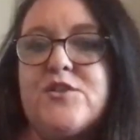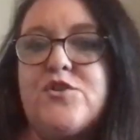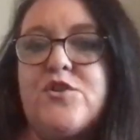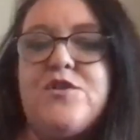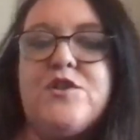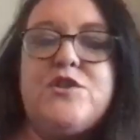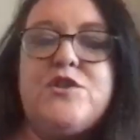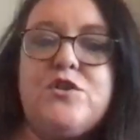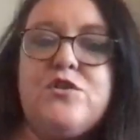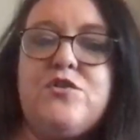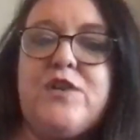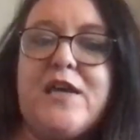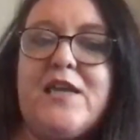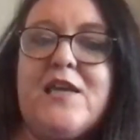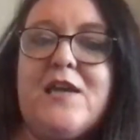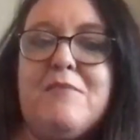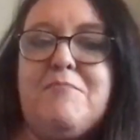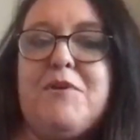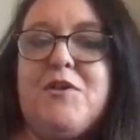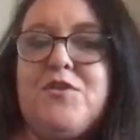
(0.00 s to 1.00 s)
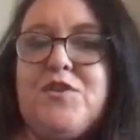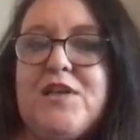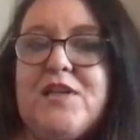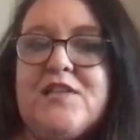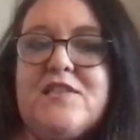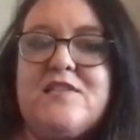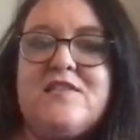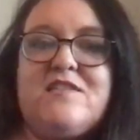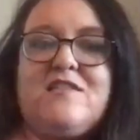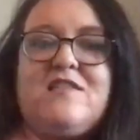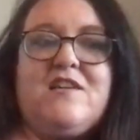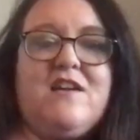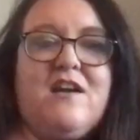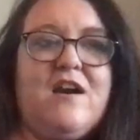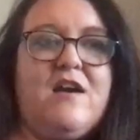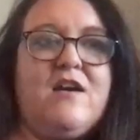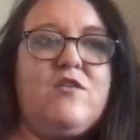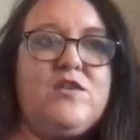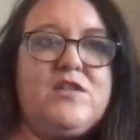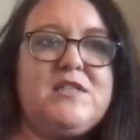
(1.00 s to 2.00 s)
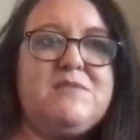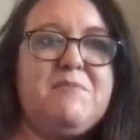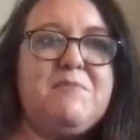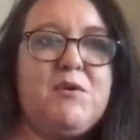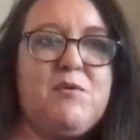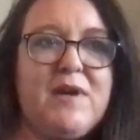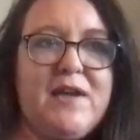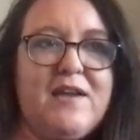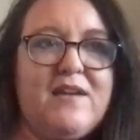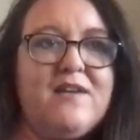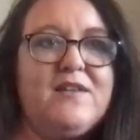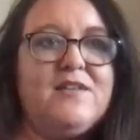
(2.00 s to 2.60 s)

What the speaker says: So they do write about things that are going to be quite